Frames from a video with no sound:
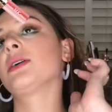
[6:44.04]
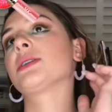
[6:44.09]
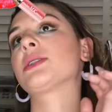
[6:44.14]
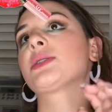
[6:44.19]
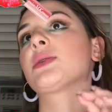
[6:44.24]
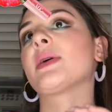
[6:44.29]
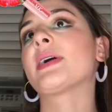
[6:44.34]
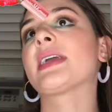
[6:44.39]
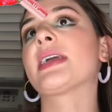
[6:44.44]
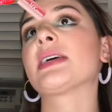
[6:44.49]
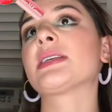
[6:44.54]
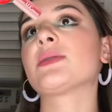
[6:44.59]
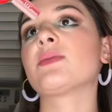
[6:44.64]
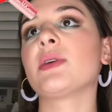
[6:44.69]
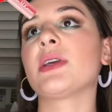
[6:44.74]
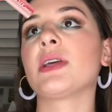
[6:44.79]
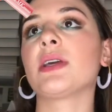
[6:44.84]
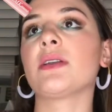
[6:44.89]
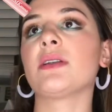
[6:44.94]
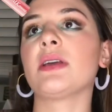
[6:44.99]
so I guess we
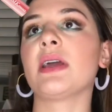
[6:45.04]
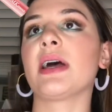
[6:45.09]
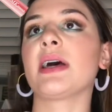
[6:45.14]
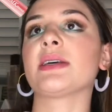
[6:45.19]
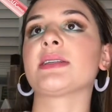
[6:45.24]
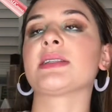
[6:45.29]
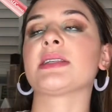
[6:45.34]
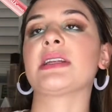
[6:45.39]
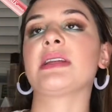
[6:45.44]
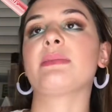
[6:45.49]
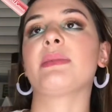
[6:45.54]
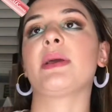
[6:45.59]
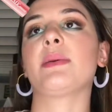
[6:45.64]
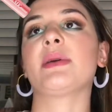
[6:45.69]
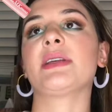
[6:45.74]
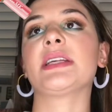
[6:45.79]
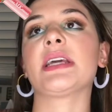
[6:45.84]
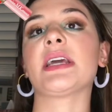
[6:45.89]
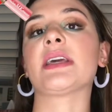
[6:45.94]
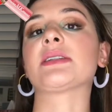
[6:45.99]
could guess that it
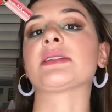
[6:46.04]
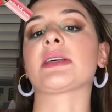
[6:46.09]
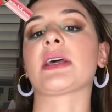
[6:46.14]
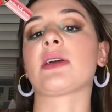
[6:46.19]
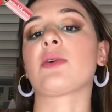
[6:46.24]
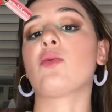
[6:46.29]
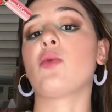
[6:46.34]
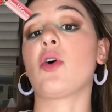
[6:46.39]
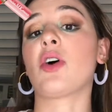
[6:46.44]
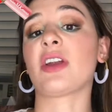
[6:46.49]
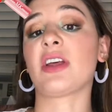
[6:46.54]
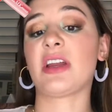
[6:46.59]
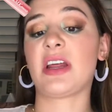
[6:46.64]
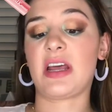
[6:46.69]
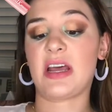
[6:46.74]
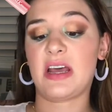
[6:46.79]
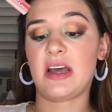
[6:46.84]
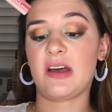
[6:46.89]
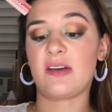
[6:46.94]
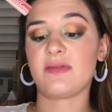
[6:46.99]
maybe takes like
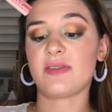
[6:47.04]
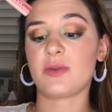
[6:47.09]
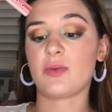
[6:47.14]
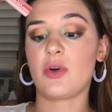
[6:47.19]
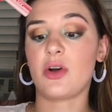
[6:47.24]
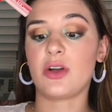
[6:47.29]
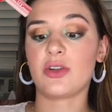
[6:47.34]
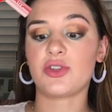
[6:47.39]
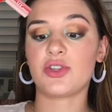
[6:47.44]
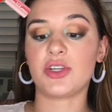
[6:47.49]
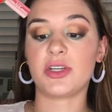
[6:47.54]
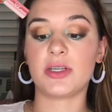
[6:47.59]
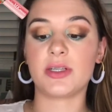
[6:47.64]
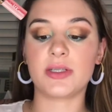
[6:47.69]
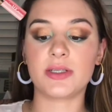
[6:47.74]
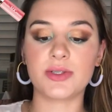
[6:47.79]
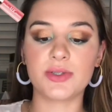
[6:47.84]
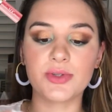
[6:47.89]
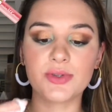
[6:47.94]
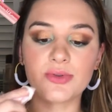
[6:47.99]
1.5
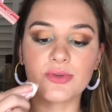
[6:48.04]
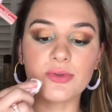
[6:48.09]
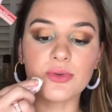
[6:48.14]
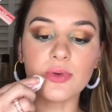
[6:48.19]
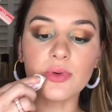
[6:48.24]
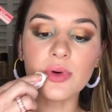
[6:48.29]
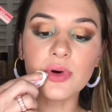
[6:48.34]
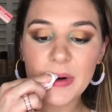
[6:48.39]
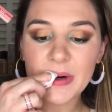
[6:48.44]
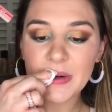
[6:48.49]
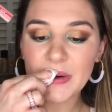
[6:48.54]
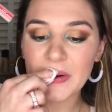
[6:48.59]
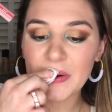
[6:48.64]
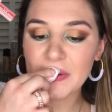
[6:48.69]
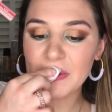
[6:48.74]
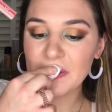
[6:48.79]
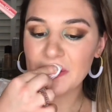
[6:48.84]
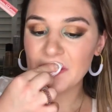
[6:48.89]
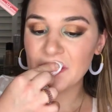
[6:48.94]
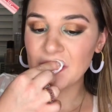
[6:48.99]
swatches to put it on
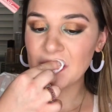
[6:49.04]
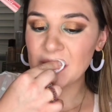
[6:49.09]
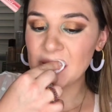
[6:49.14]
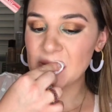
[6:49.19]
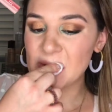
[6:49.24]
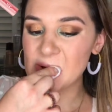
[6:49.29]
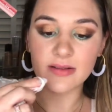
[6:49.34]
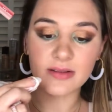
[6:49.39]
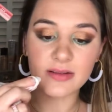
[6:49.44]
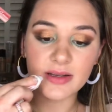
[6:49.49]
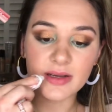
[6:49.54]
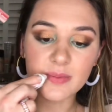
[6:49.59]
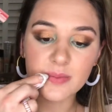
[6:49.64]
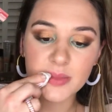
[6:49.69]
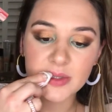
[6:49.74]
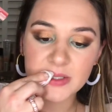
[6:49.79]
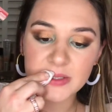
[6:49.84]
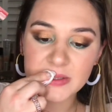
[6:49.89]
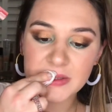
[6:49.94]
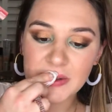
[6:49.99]
your whole
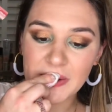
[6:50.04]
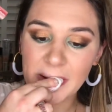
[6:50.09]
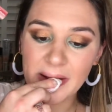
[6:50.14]
lips.